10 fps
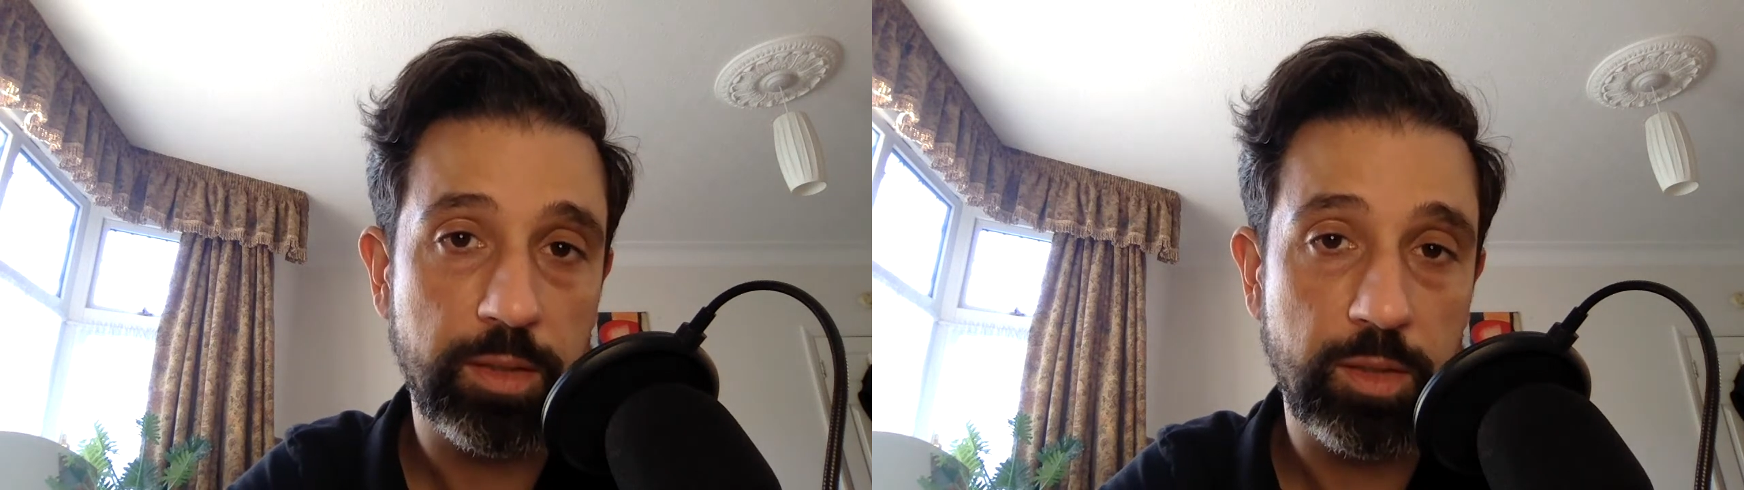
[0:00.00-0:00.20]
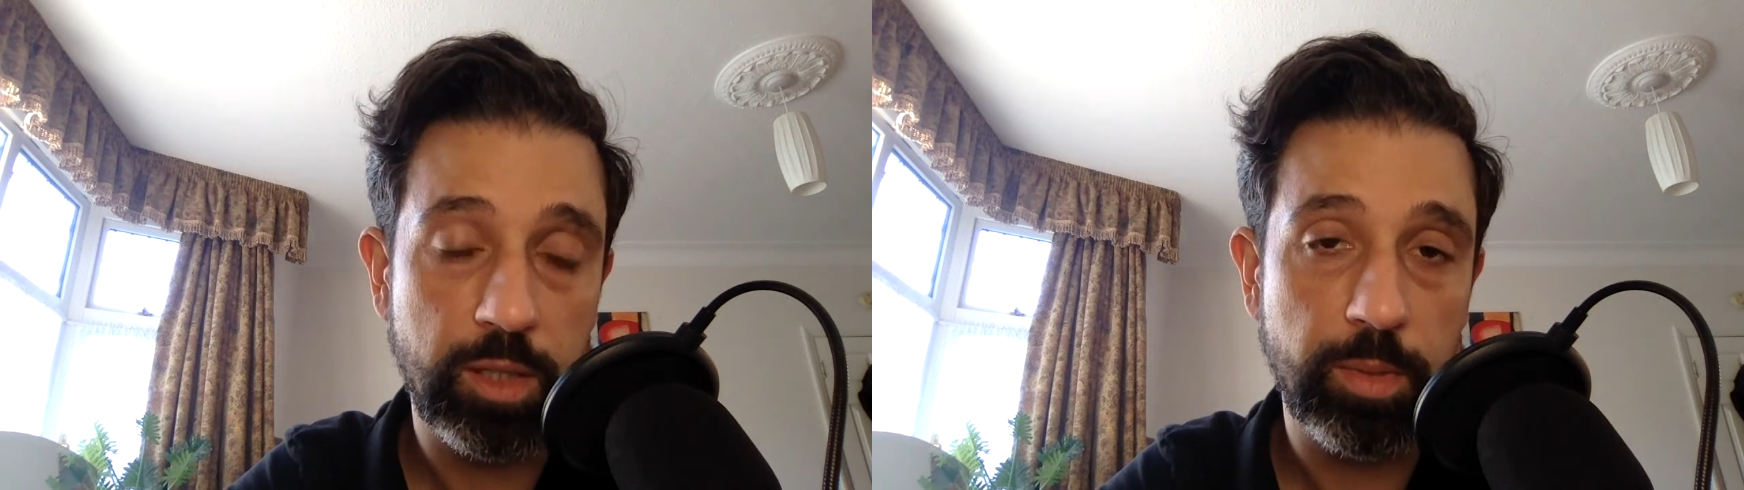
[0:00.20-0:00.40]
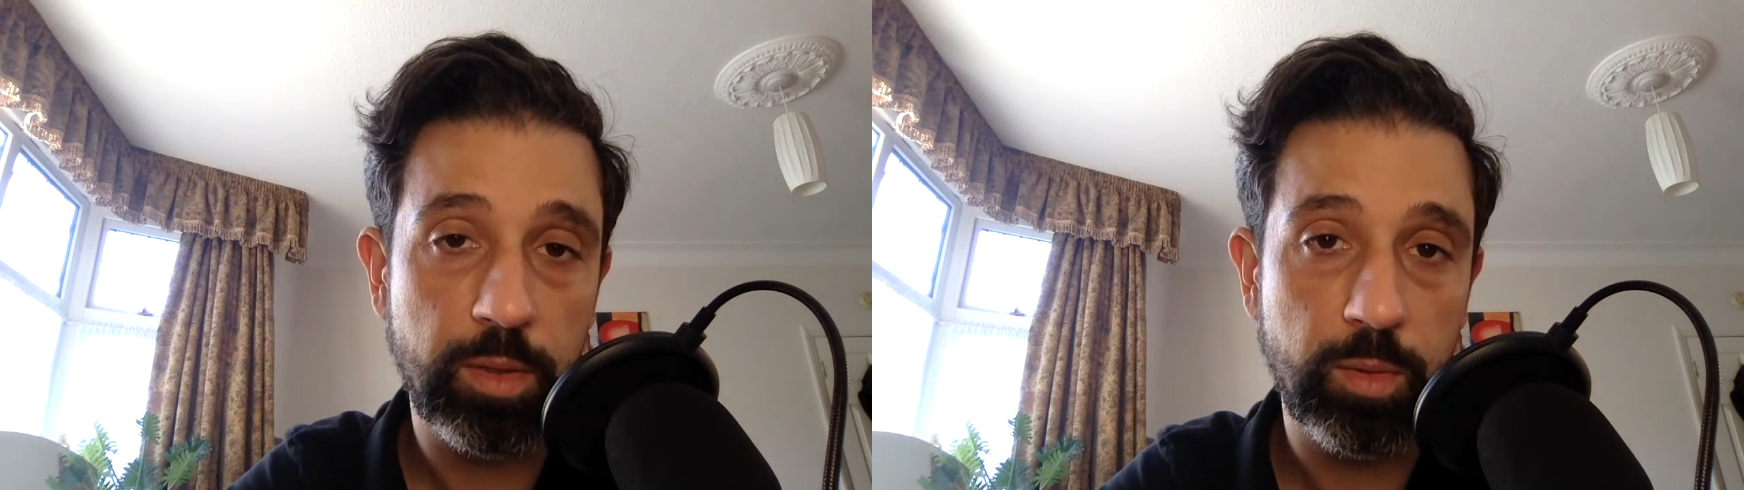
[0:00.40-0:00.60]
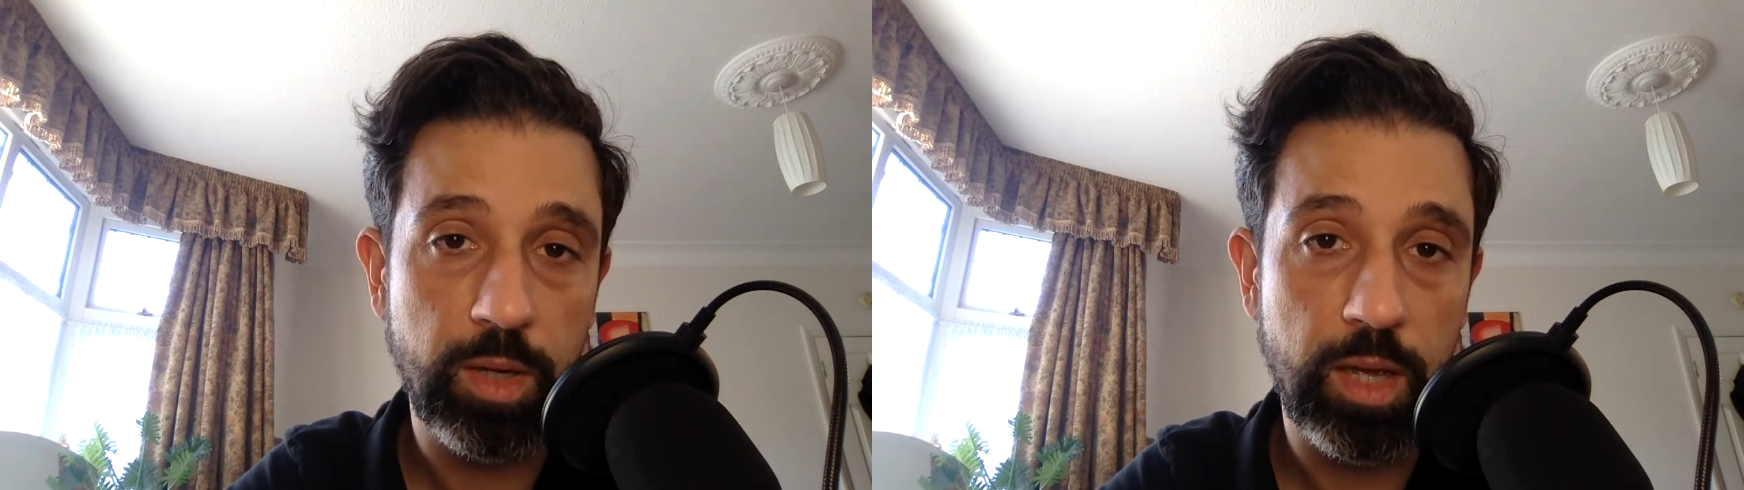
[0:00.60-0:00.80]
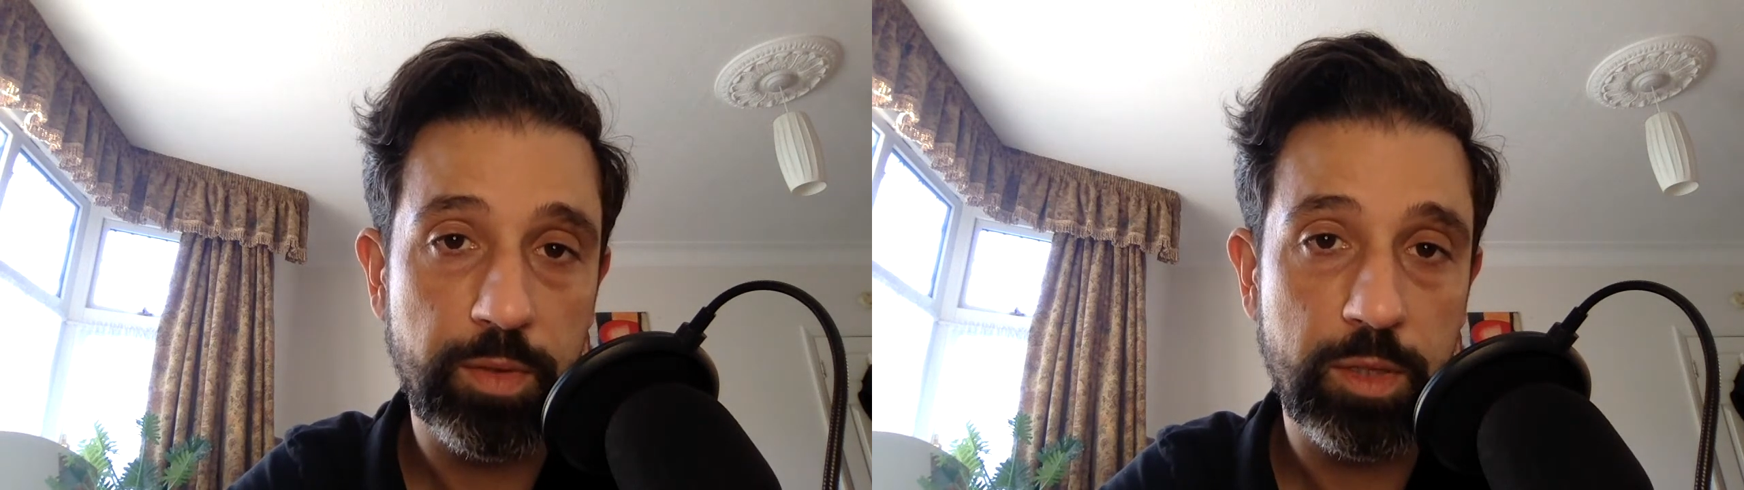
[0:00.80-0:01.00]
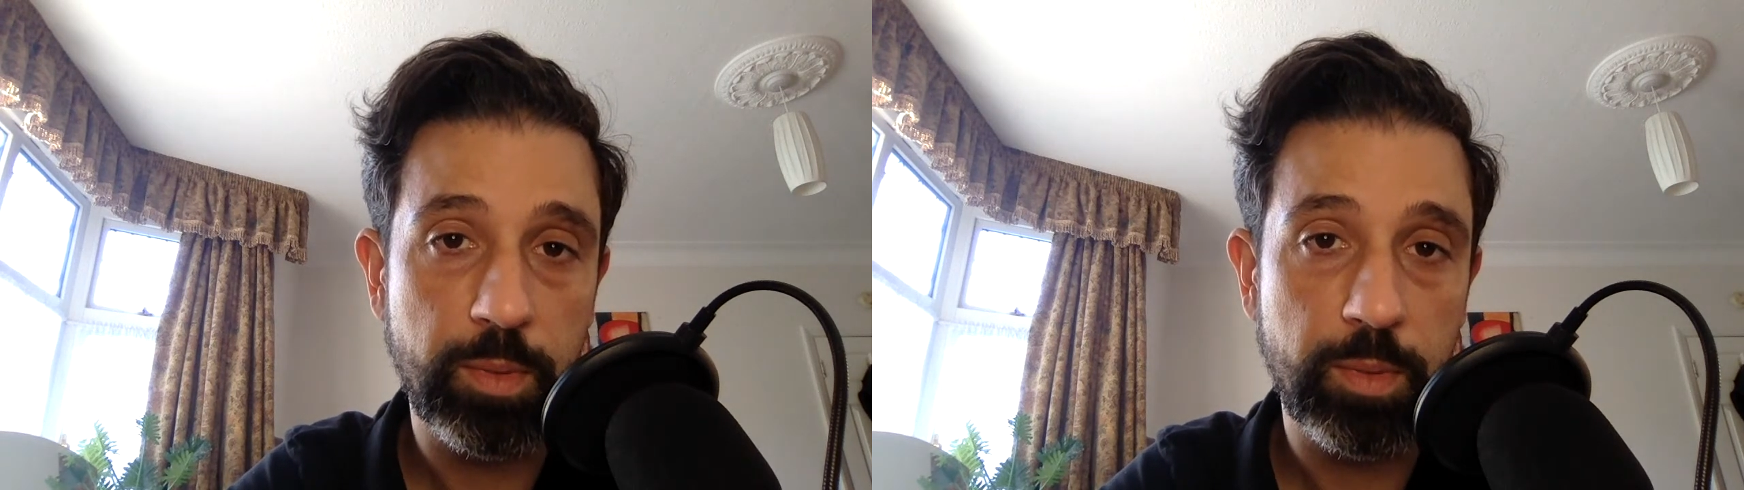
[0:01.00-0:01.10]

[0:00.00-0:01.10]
it's going to be a good harvest,